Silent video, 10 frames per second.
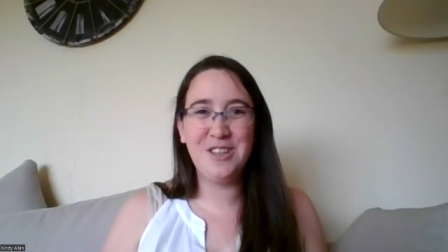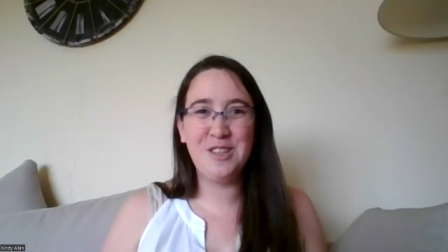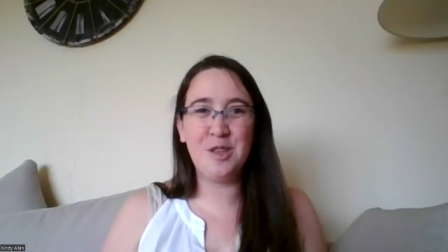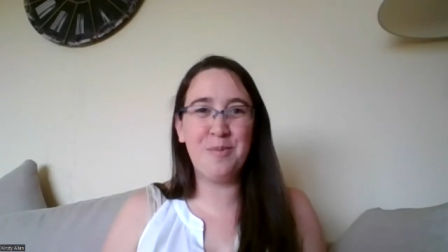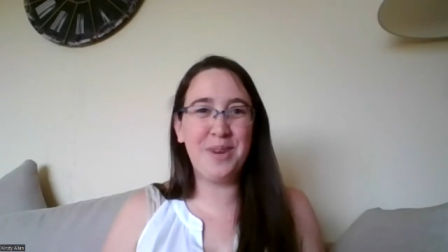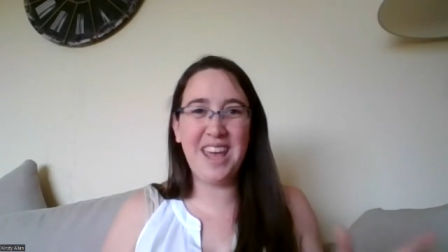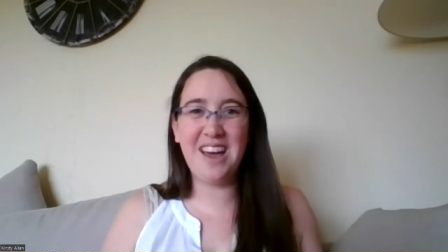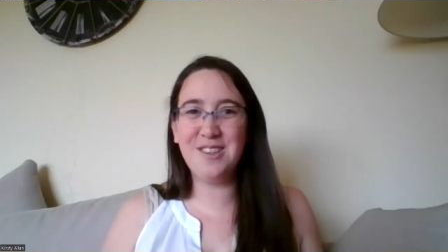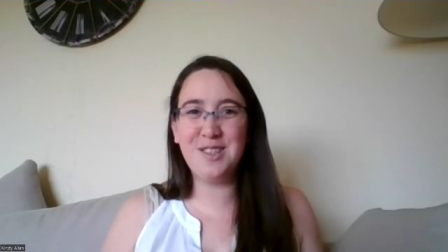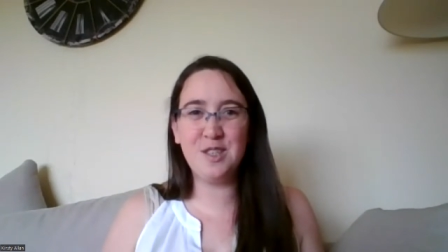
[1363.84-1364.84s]
Somebody
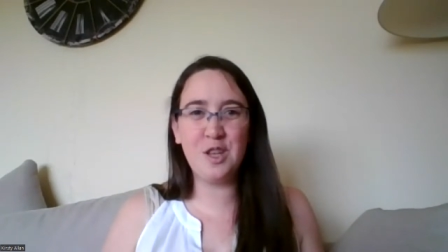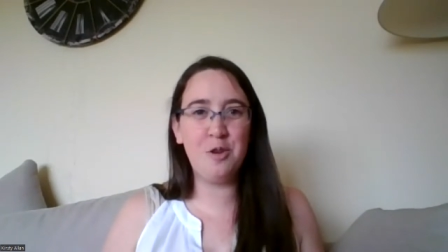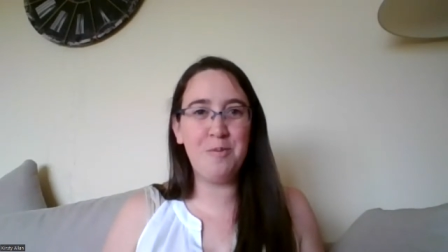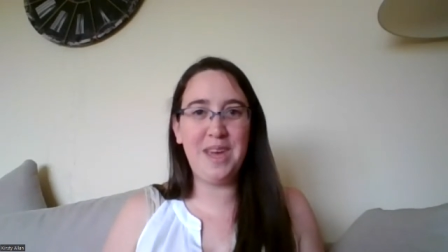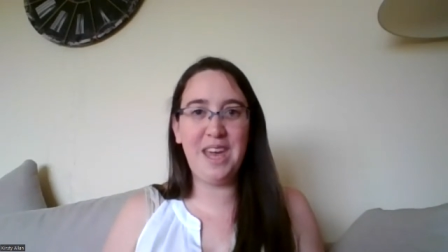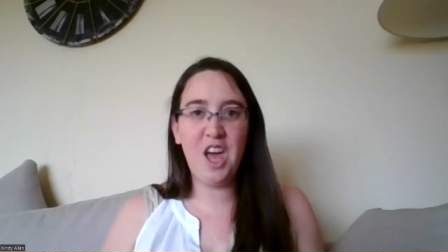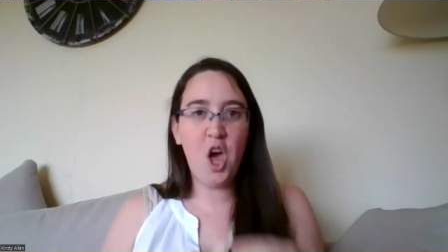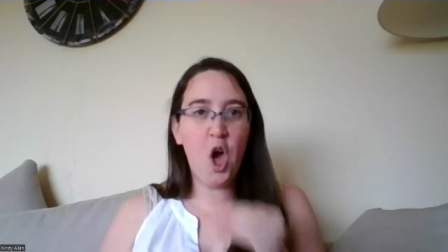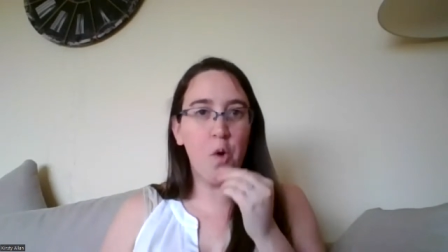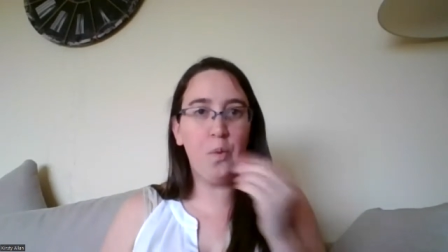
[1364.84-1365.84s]
else, it's going to be
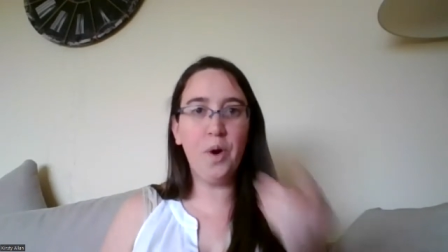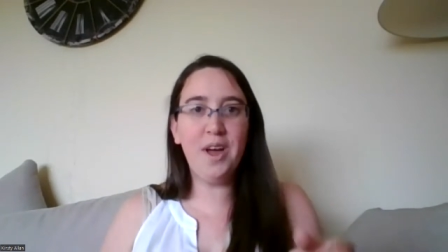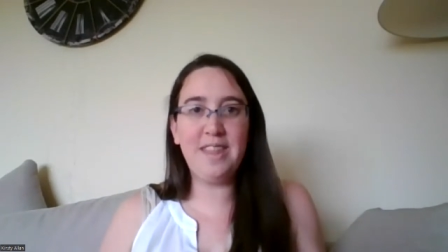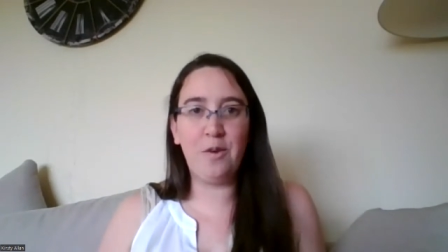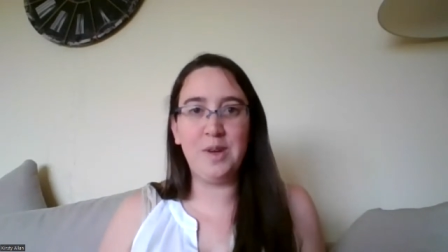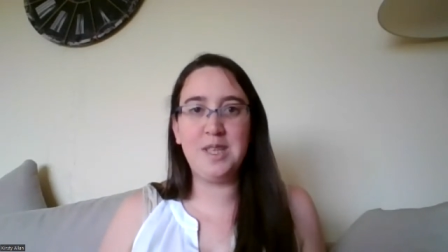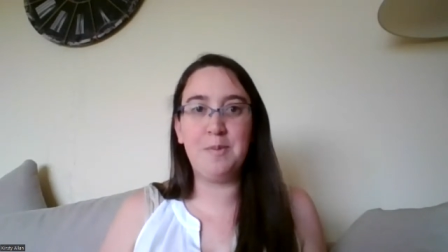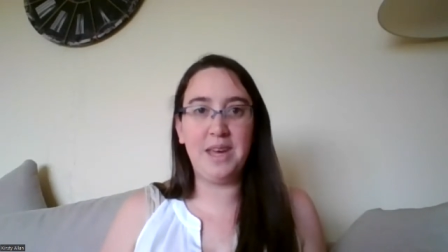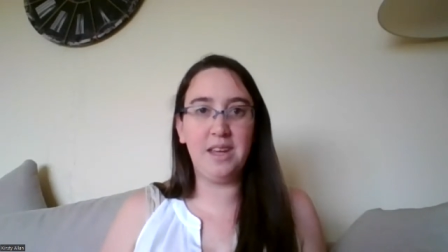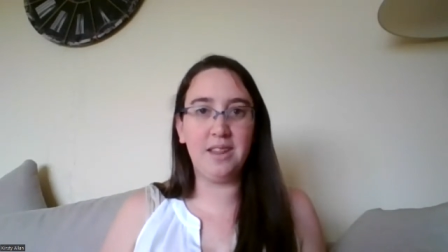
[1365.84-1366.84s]
a word that we
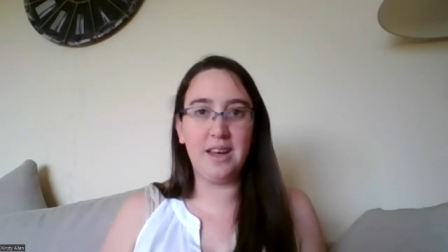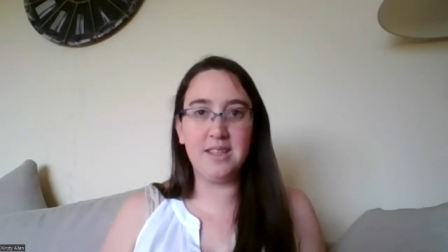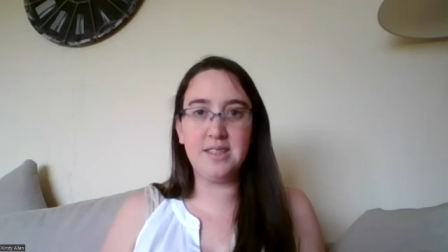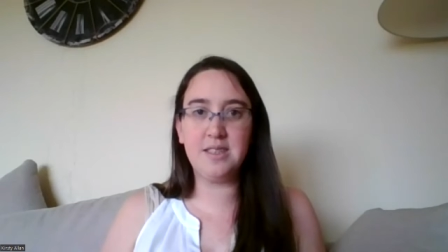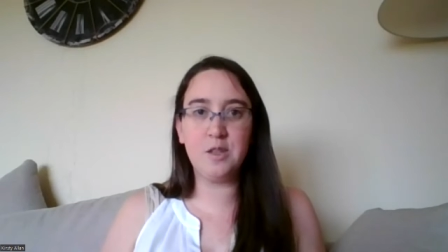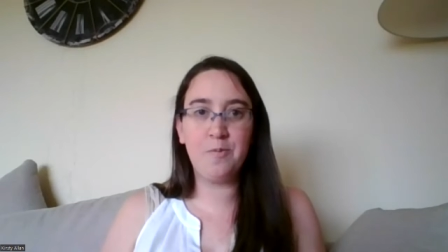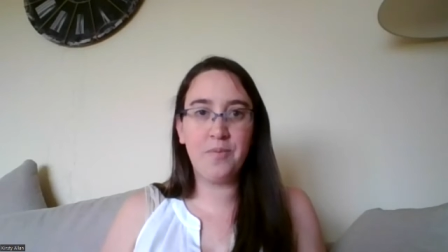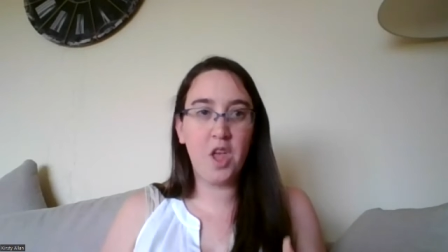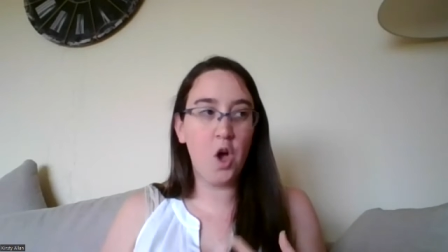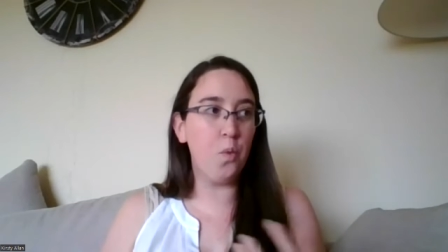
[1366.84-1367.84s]
speak that's
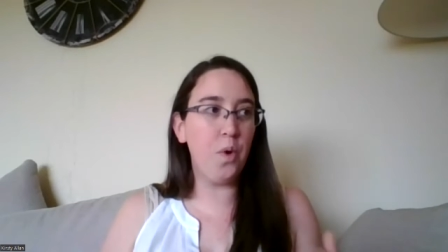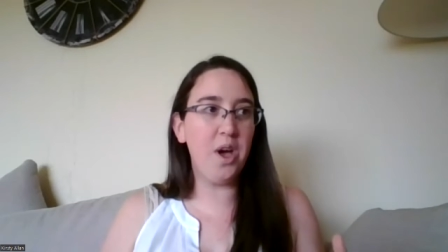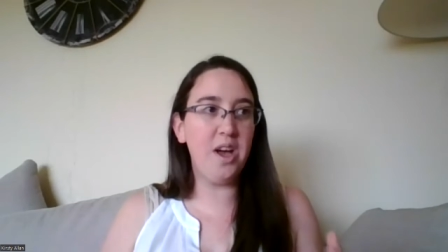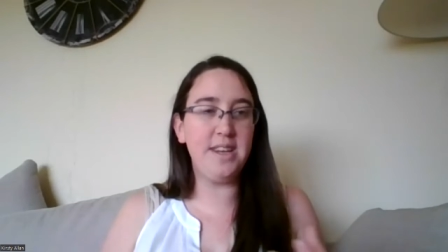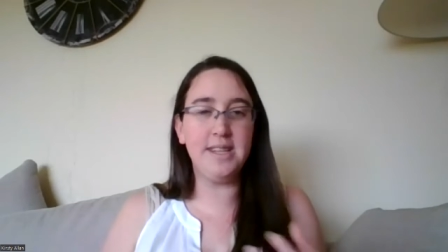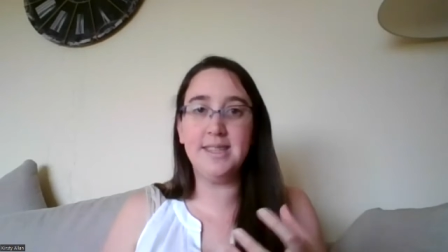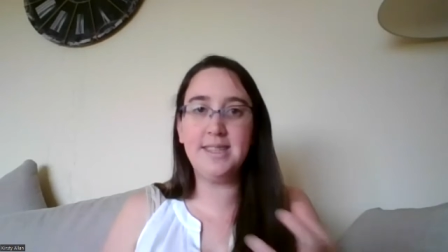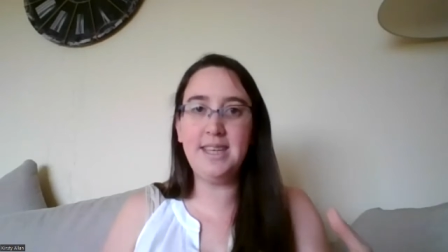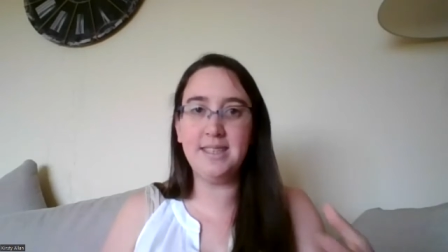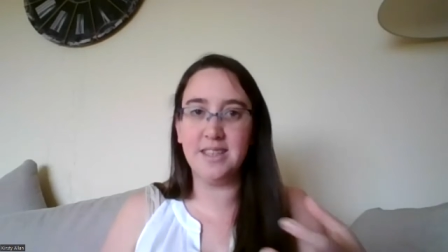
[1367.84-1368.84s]
a word in
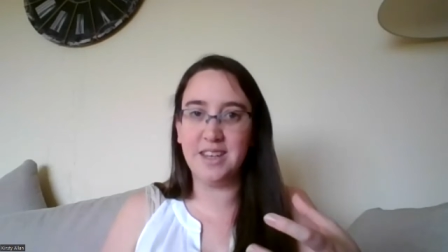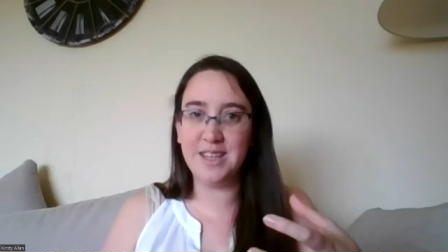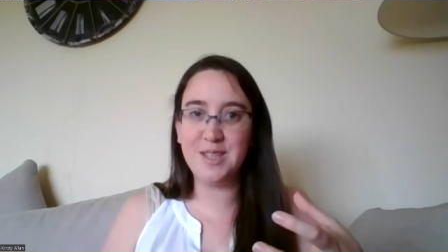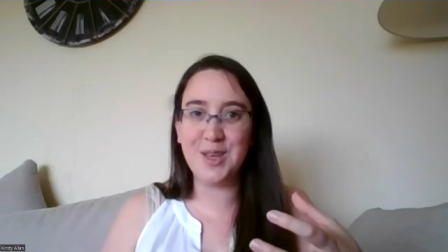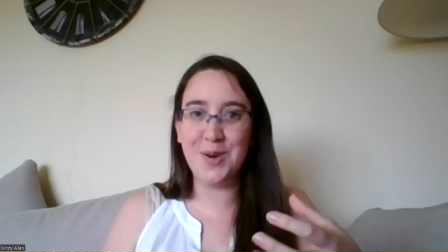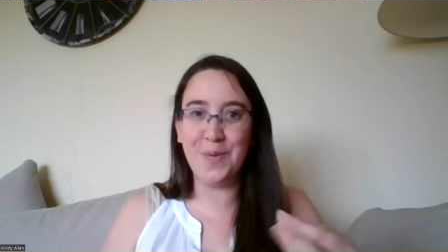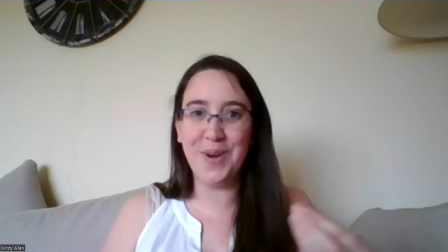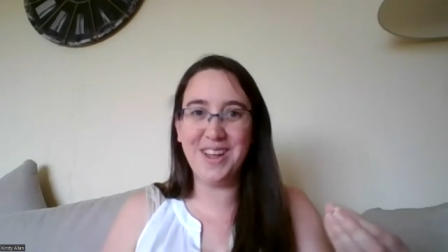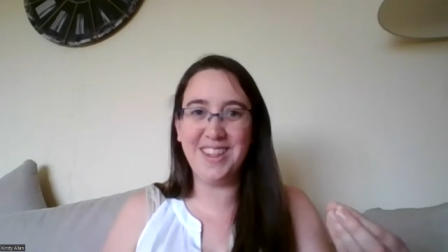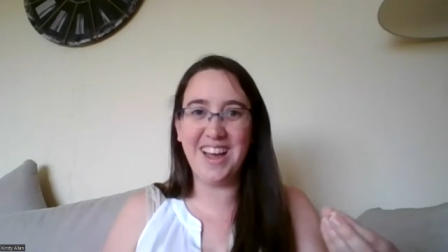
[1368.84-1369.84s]
season. It's a
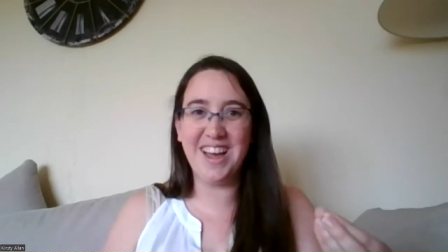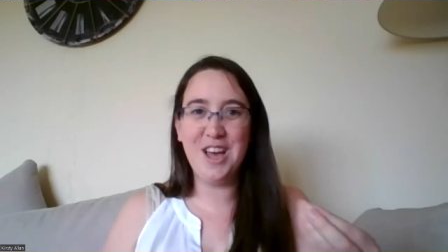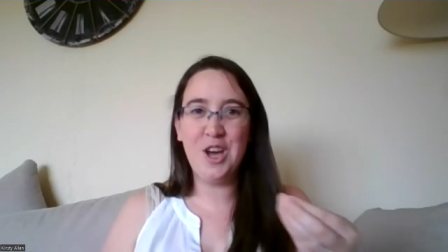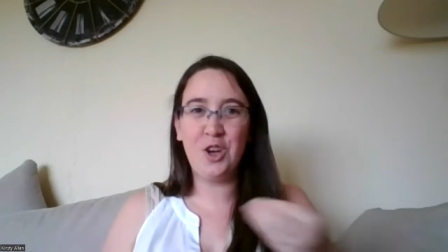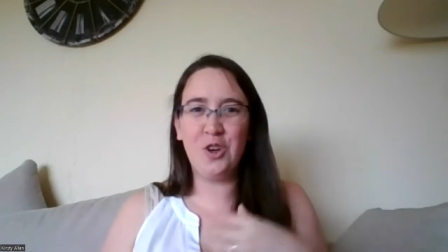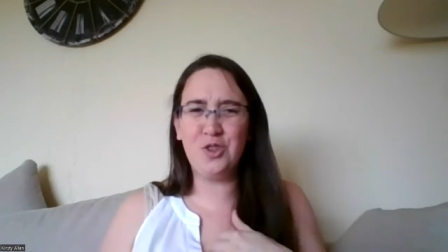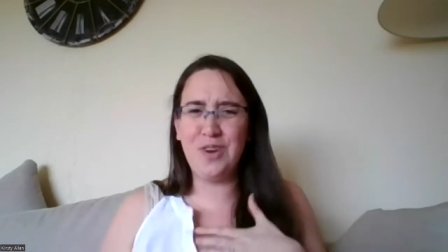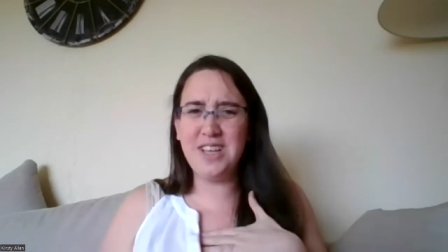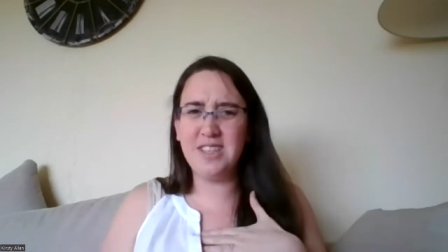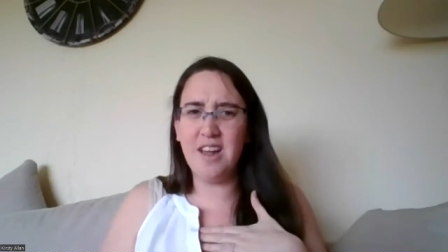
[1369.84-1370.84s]
word that goes
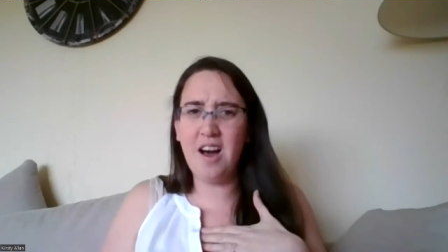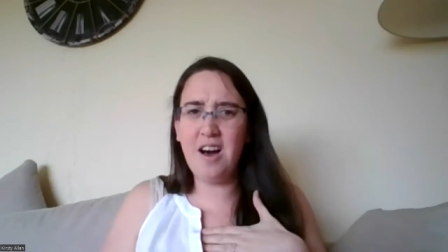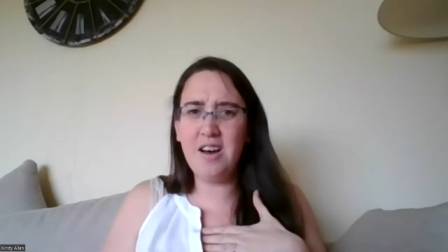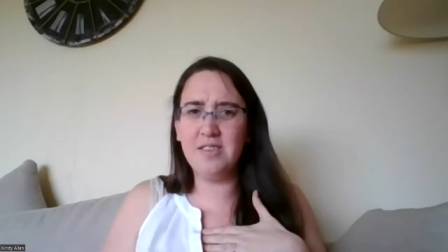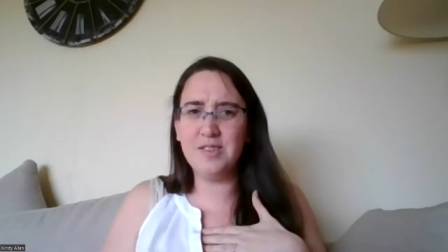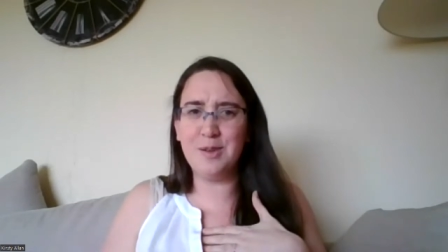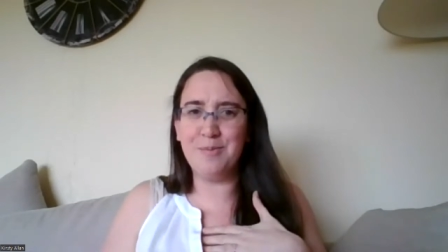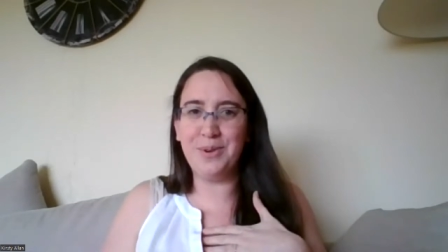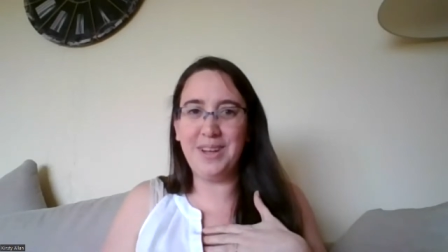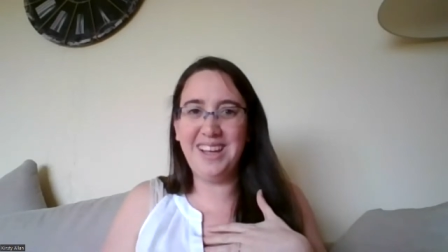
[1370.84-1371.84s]
right to the heart of
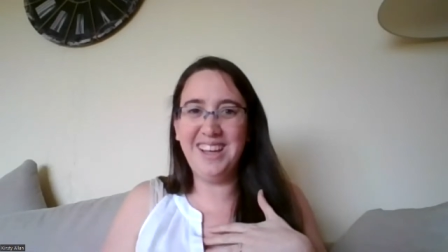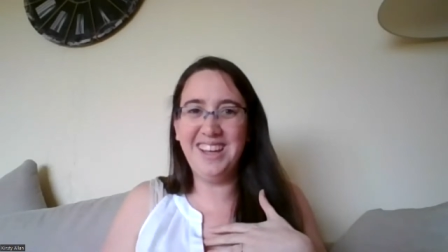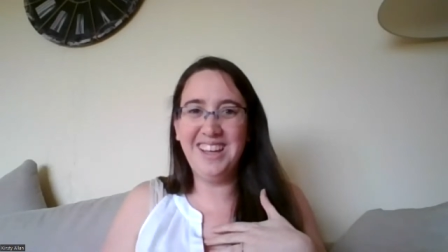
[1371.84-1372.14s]
somebody.